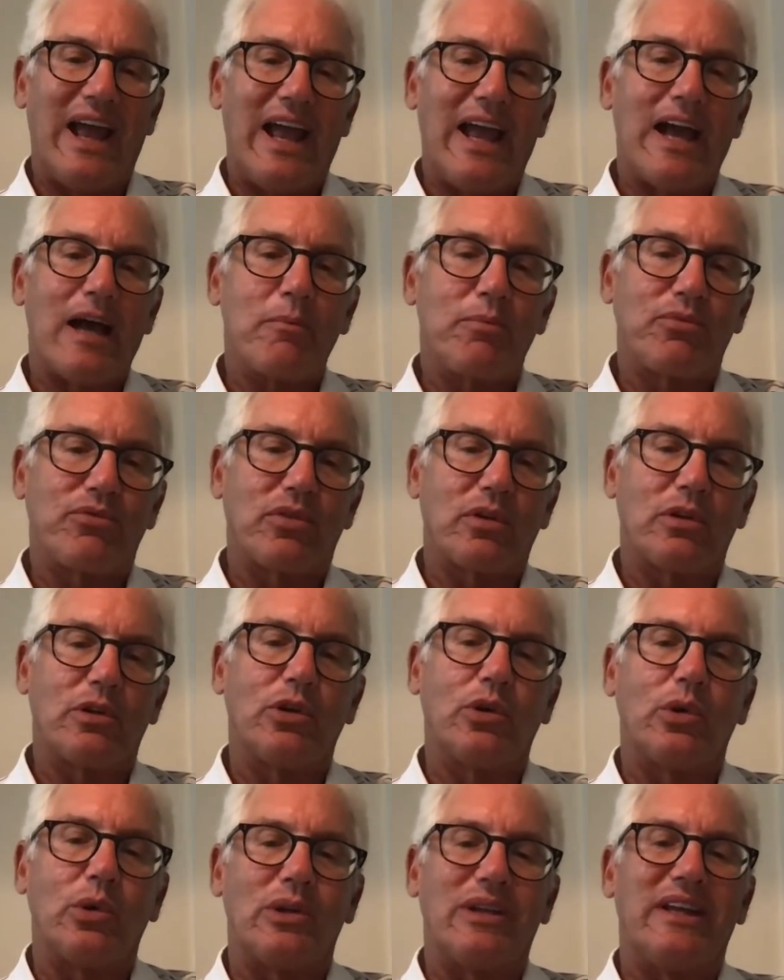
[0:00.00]

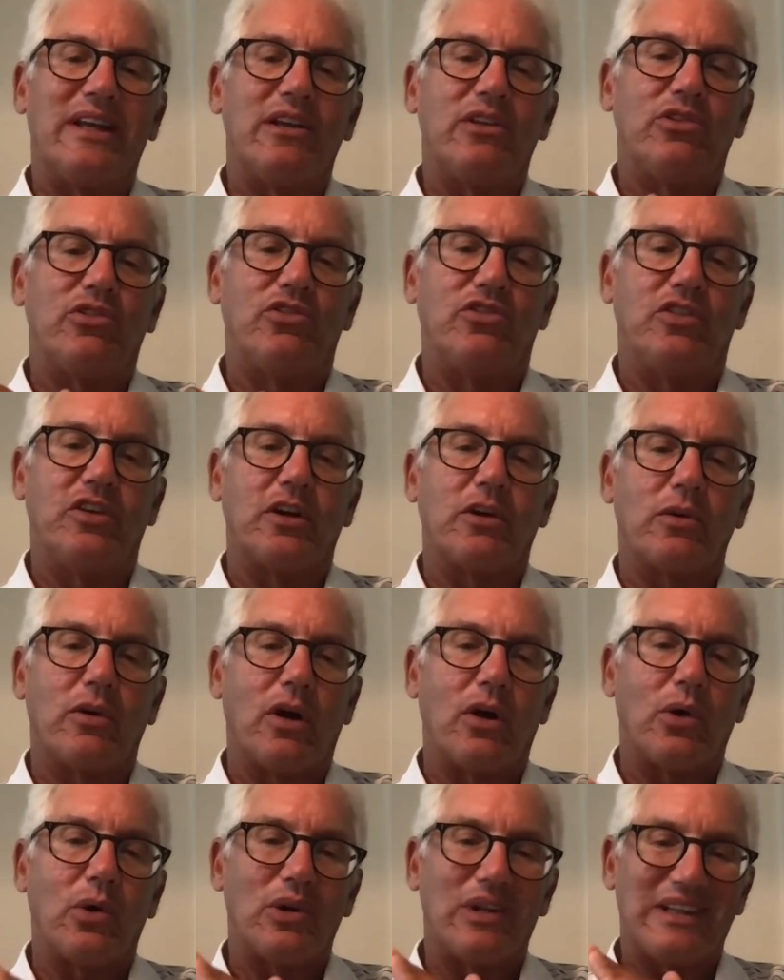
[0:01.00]
absolutely
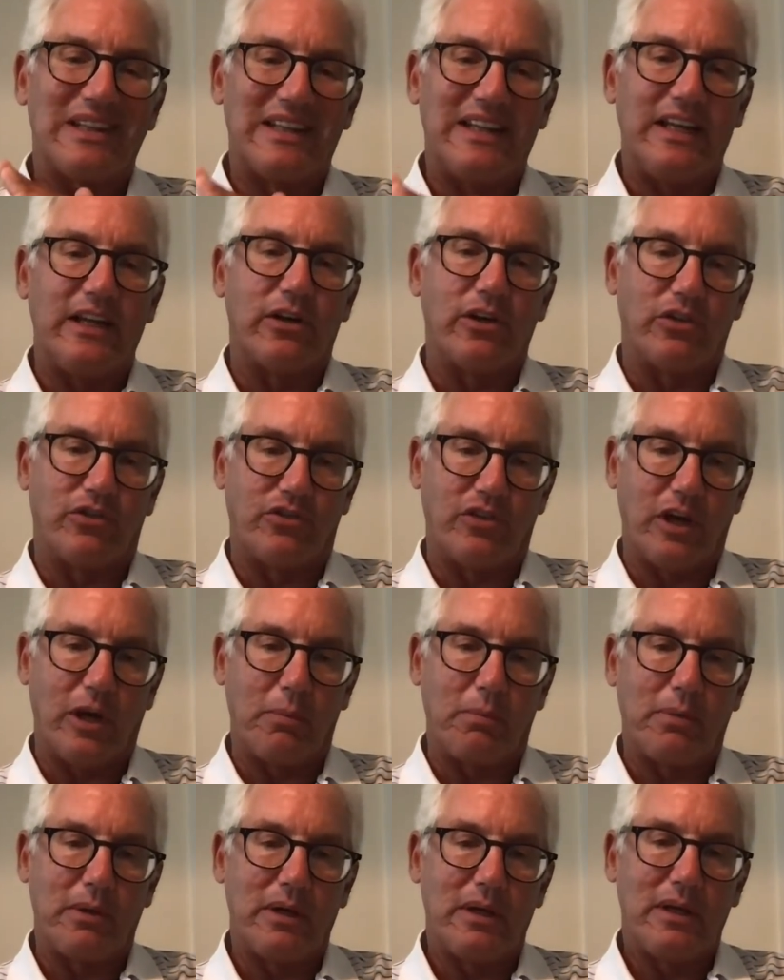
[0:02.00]
zero
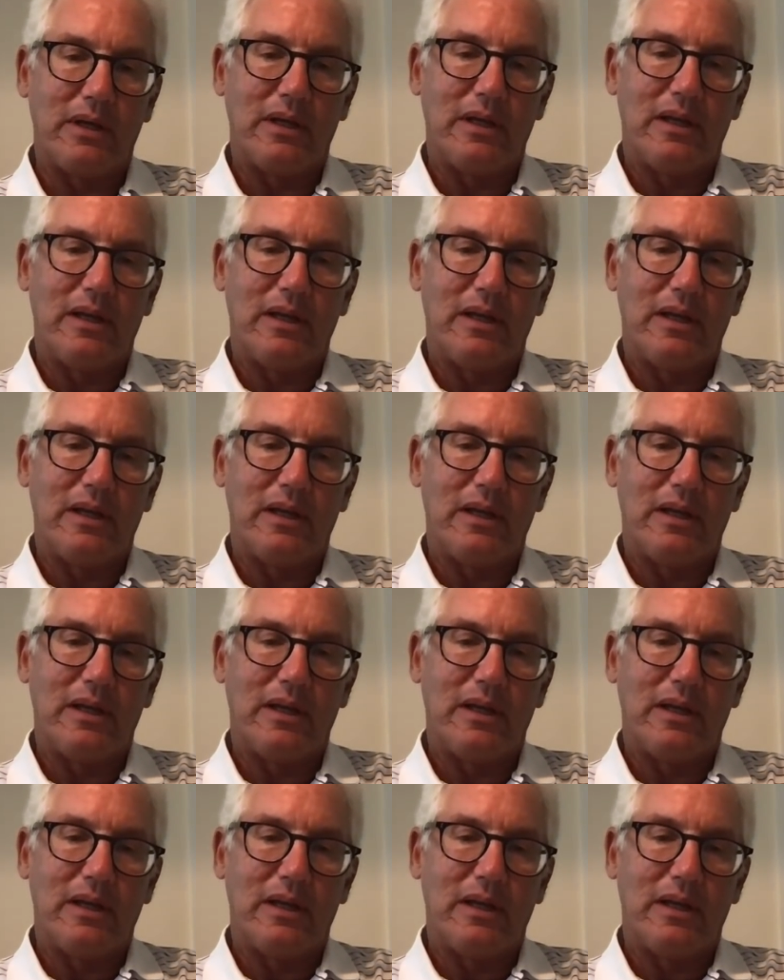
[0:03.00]
leadership